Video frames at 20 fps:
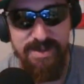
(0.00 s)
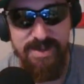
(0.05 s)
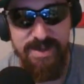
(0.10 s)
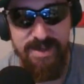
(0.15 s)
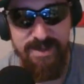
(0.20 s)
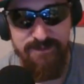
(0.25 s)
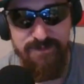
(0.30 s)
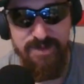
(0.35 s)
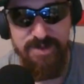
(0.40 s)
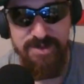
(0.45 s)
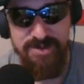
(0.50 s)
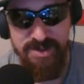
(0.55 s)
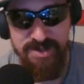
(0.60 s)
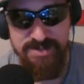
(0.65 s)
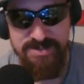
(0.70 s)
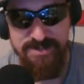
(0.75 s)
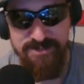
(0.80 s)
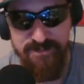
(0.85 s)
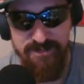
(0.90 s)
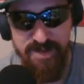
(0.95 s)
if it
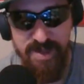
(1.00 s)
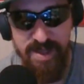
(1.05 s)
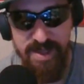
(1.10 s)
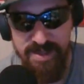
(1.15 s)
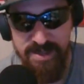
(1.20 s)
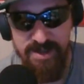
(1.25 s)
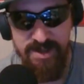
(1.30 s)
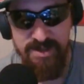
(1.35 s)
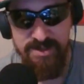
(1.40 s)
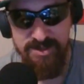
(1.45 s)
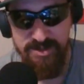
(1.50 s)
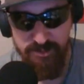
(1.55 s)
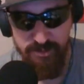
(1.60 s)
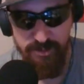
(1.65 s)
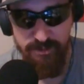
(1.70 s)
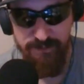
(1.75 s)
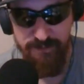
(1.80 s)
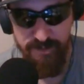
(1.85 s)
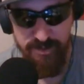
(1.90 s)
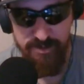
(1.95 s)
does in fact cut the
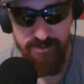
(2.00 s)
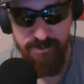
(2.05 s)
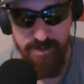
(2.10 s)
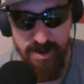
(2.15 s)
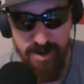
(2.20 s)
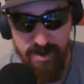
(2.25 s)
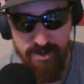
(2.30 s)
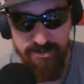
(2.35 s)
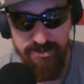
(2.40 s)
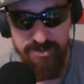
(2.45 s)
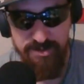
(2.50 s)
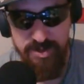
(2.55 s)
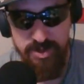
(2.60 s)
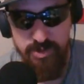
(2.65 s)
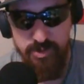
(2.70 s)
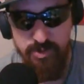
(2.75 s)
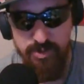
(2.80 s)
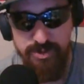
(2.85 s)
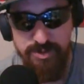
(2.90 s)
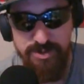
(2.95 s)
roof of your mouth,
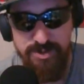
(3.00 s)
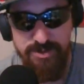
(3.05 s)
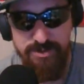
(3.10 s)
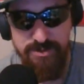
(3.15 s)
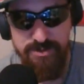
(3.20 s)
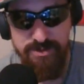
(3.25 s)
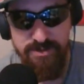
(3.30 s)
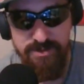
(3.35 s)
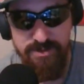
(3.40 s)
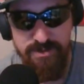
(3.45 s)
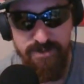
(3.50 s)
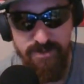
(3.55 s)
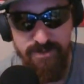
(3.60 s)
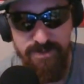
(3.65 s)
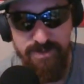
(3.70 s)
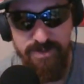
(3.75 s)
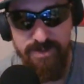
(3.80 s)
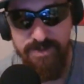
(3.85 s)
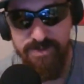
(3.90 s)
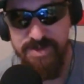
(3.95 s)

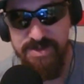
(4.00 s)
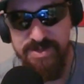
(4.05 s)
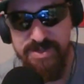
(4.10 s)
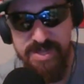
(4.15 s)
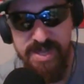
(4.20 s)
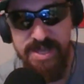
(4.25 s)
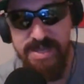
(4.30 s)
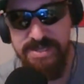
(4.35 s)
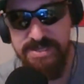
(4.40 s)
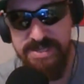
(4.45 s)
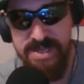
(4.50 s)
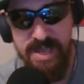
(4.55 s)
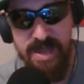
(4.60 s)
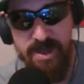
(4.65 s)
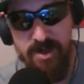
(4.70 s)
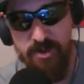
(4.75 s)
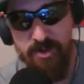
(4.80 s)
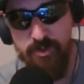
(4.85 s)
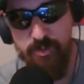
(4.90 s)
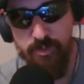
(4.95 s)
the taste
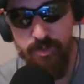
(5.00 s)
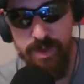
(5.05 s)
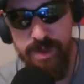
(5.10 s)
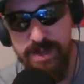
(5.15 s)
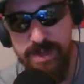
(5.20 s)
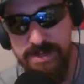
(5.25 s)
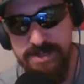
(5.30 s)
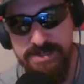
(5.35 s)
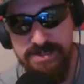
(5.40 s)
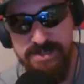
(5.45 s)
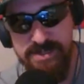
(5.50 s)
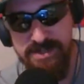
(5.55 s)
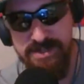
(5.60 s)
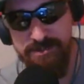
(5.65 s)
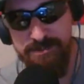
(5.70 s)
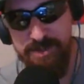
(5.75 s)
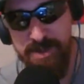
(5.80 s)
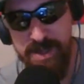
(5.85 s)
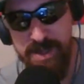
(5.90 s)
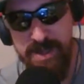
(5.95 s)
outweighs the
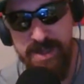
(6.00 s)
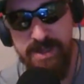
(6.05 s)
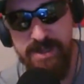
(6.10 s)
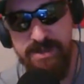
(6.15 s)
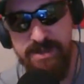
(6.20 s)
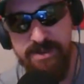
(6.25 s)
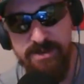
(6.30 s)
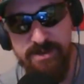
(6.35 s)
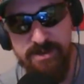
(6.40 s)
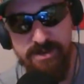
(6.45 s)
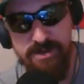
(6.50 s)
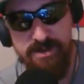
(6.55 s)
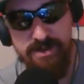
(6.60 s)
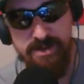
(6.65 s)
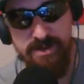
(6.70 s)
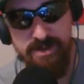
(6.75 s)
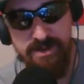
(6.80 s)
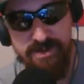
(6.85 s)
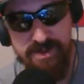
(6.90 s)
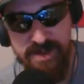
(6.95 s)
pain
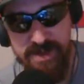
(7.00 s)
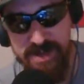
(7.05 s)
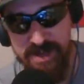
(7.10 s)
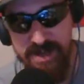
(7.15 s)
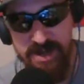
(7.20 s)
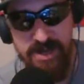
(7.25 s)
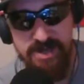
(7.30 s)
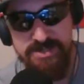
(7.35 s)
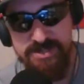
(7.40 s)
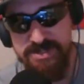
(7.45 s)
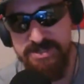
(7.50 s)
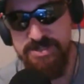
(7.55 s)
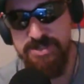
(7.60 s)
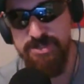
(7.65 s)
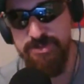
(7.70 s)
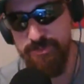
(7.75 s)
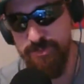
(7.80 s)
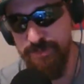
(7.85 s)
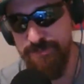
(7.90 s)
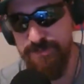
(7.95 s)
that it causes to
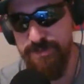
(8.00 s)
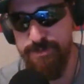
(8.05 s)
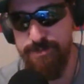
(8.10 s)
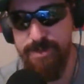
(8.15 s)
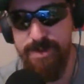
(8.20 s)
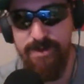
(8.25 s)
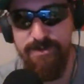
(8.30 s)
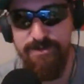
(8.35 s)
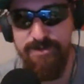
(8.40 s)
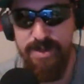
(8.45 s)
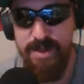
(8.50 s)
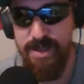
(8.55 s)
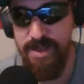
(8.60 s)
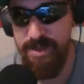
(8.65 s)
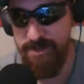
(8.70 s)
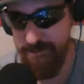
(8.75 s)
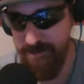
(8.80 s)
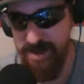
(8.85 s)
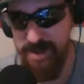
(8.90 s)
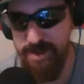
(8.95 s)
the roof of your mouth,
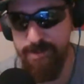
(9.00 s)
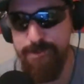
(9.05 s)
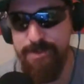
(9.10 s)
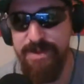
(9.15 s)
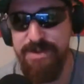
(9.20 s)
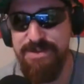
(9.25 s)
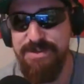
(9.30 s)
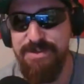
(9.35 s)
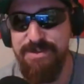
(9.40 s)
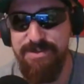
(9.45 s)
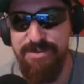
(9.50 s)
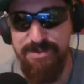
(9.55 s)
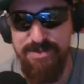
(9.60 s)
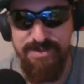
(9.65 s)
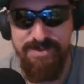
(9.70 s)
in my opinion.